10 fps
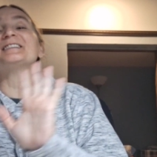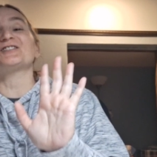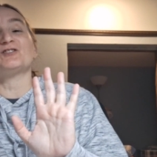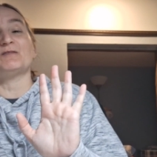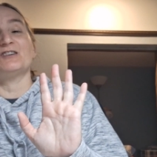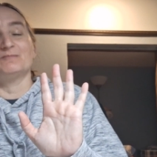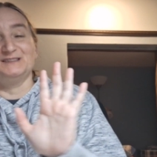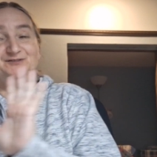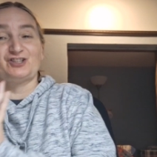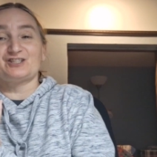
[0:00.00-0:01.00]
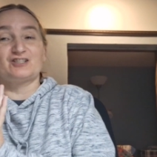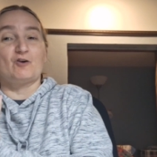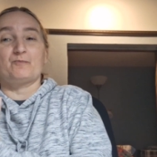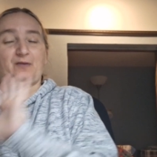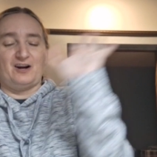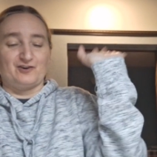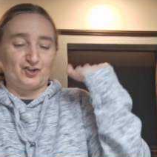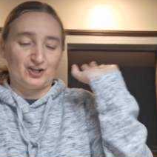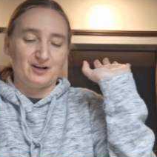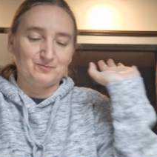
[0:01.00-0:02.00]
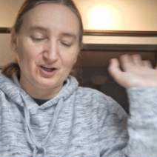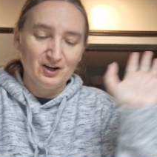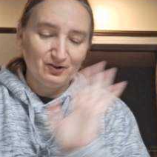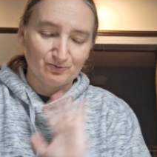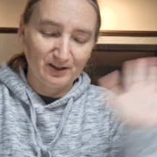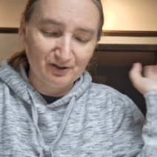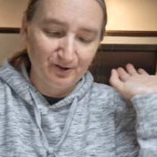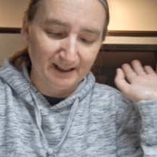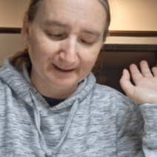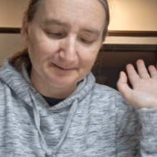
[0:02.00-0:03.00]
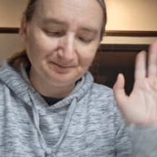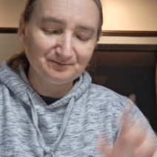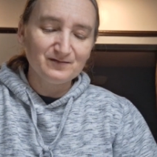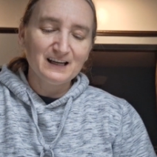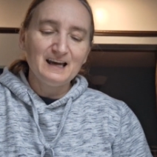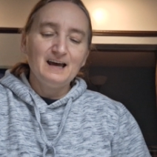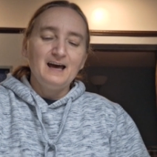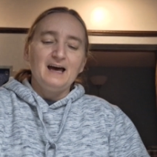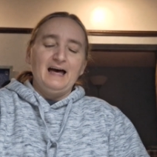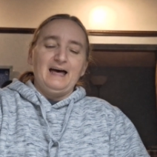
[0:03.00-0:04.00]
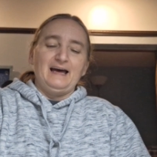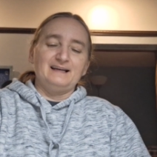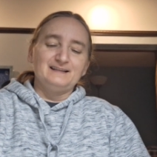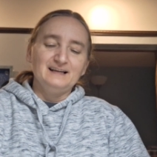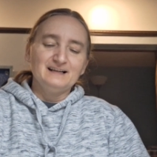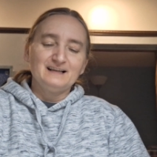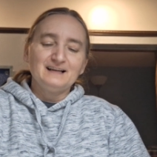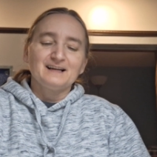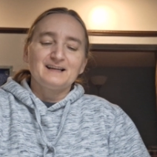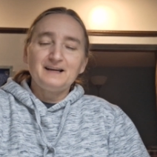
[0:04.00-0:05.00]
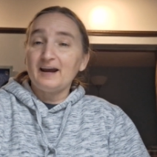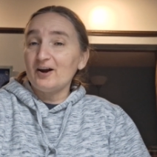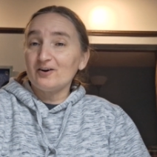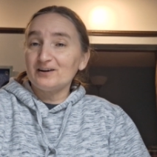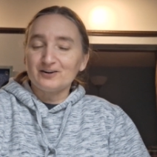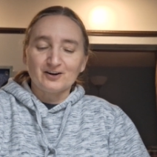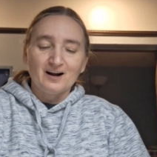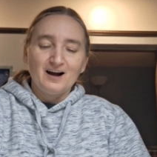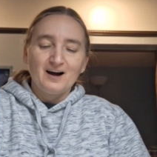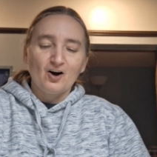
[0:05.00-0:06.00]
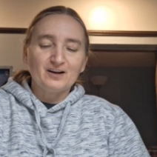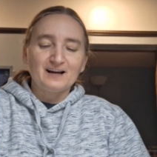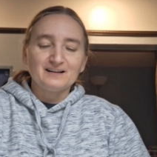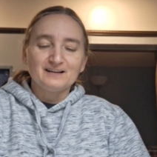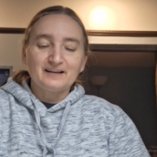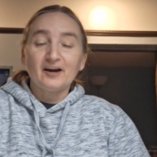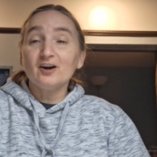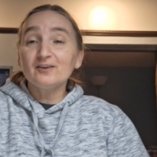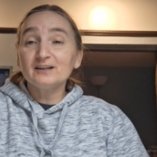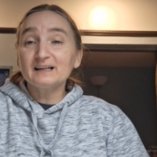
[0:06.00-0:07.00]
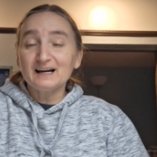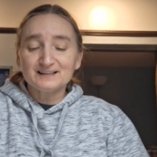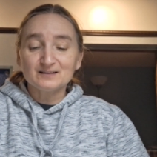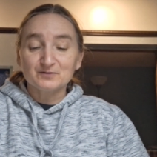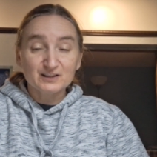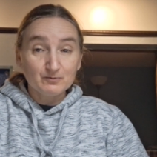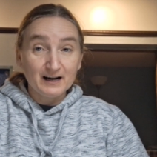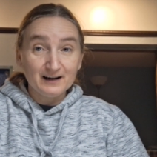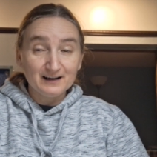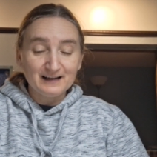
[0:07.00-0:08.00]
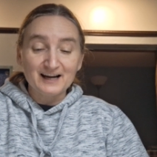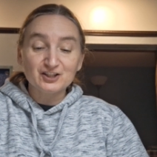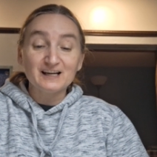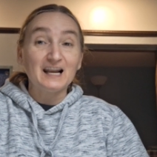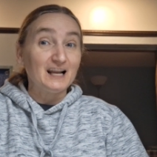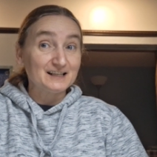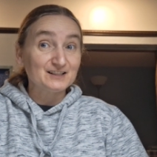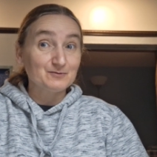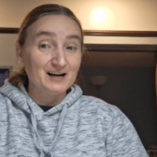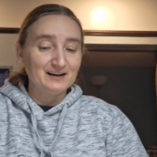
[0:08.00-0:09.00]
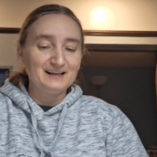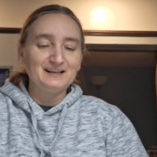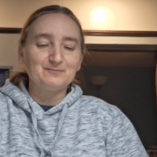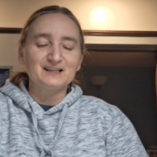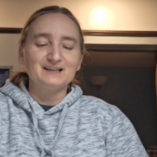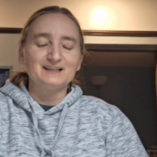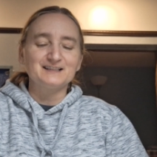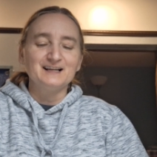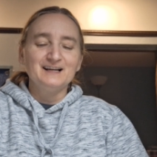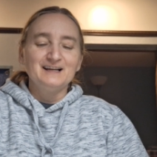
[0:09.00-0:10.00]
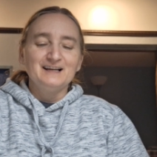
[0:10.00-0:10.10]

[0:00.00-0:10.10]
that experiment just go pear-shaped real quick. And then Carrier. Okay, Carrier got some swearing, actually got a lot of swearing in it because